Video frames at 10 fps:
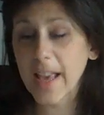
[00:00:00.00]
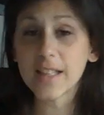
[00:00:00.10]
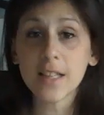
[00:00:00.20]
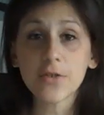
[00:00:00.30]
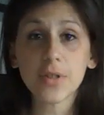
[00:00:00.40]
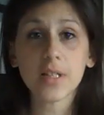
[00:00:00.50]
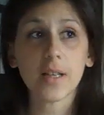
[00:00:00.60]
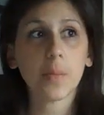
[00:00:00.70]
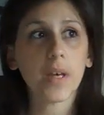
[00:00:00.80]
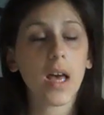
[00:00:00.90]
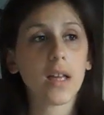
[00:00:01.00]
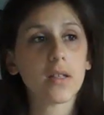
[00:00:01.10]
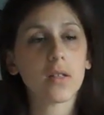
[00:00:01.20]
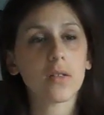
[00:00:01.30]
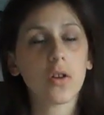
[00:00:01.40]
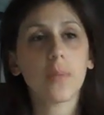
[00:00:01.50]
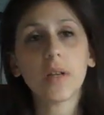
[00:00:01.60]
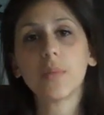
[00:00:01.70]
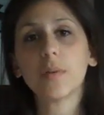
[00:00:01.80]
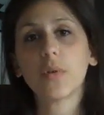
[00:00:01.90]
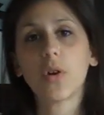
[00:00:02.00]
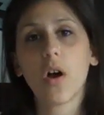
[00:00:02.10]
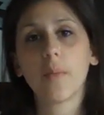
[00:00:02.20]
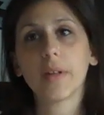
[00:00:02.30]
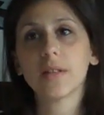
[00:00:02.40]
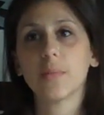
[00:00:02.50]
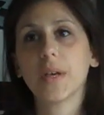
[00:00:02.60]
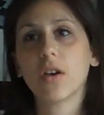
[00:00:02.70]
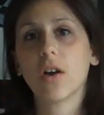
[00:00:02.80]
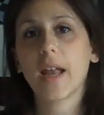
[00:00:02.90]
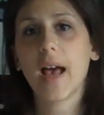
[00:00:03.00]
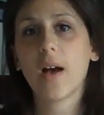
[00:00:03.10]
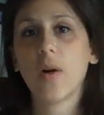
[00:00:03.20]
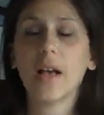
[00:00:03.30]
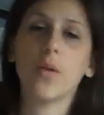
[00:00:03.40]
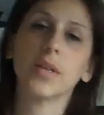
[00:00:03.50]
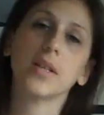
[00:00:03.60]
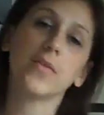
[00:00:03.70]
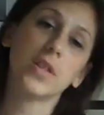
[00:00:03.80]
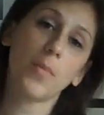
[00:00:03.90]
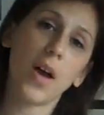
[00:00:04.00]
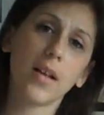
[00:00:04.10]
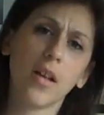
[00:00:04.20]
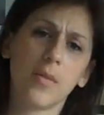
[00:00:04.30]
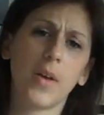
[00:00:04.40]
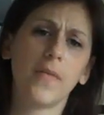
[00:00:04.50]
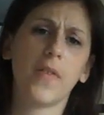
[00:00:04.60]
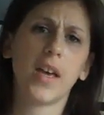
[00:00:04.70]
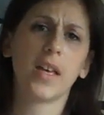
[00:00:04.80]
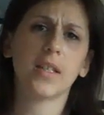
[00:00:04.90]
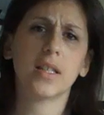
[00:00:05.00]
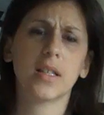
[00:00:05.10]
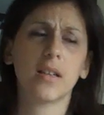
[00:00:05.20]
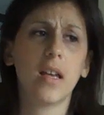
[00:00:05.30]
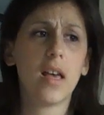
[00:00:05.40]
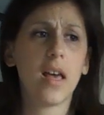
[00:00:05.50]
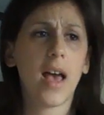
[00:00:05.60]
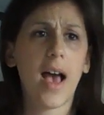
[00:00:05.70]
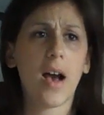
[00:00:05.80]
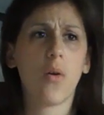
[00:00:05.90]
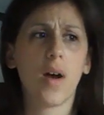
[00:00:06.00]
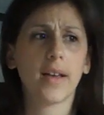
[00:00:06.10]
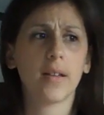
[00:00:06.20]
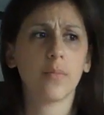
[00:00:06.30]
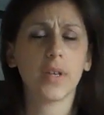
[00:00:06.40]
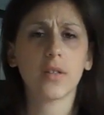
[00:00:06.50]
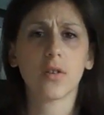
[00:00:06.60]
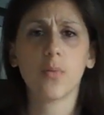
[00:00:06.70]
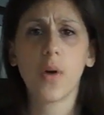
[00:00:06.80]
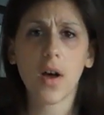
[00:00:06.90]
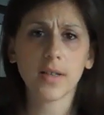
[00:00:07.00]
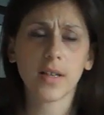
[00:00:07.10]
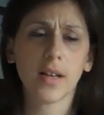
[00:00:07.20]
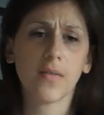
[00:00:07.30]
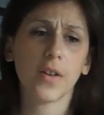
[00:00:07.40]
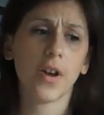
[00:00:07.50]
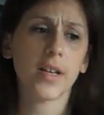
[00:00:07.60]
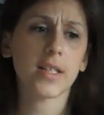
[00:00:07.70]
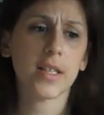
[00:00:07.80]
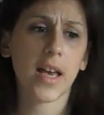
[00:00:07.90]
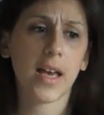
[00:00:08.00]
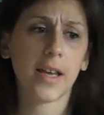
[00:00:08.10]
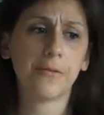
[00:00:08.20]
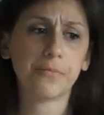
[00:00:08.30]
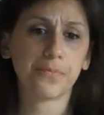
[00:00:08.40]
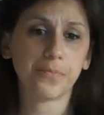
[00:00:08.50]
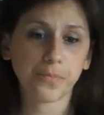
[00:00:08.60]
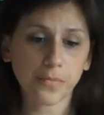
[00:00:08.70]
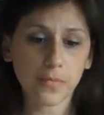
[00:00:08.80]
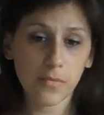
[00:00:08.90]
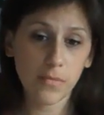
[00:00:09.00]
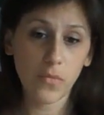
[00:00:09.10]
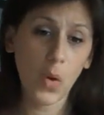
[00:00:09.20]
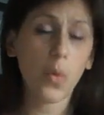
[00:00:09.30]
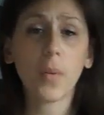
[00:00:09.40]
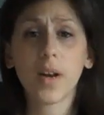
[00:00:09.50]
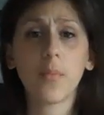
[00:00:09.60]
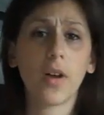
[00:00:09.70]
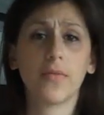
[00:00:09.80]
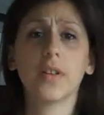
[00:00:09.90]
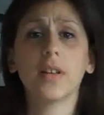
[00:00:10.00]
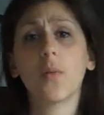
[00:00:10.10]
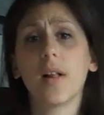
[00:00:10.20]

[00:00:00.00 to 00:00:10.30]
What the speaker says: it's interesting because so many people comment to me on how I always have a smile on my face and how I can be so positive. And I say, well, when I'm not feeling